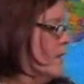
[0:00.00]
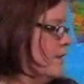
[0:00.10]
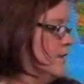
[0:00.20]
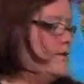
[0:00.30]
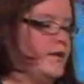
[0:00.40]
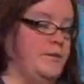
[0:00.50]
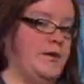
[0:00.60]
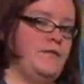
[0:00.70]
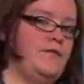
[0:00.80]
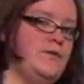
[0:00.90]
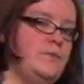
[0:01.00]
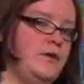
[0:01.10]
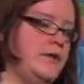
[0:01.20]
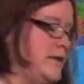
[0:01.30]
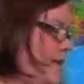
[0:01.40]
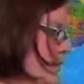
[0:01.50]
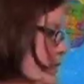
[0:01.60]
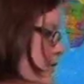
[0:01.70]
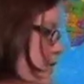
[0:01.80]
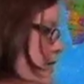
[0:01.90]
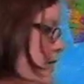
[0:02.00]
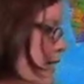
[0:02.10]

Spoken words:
Let's talk about a few more examples.